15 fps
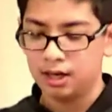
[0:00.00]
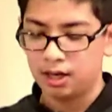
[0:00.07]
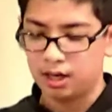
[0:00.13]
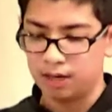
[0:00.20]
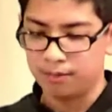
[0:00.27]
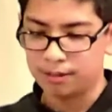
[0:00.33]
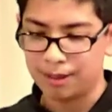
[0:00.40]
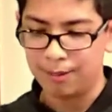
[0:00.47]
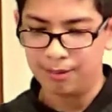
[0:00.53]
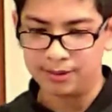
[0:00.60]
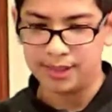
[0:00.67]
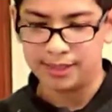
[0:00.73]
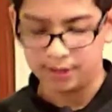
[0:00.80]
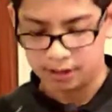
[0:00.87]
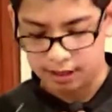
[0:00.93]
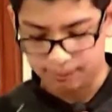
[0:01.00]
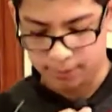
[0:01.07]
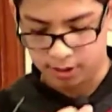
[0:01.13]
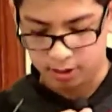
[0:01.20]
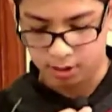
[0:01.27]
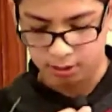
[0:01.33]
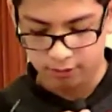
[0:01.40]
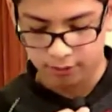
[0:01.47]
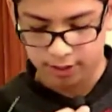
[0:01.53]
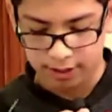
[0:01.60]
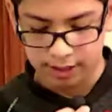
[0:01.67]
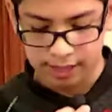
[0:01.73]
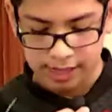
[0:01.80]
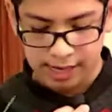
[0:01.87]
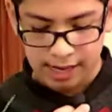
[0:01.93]
Imam Hussein to come to
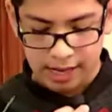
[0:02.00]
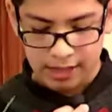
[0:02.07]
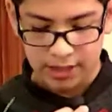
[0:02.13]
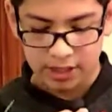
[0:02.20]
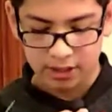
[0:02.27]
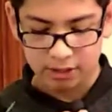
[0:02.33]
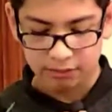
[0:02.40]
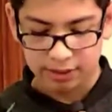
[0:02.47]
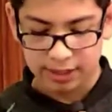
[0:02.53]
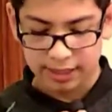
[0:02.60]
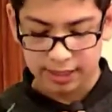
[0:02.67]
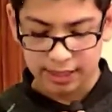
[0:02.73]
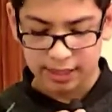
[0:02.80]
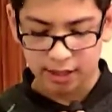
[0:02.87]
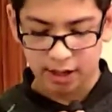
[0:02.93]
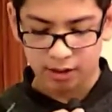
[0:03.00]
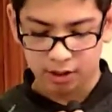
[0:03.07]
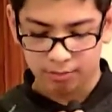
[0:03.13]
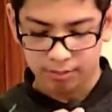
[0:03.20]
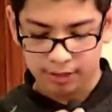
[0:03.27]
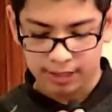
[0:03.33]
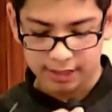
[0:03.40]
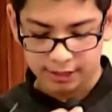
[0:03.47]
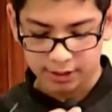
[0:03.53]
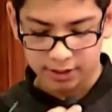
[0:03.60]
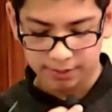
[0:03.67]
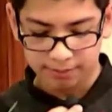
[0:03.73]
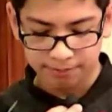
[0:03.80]
Kufa and then reneging on their pledge.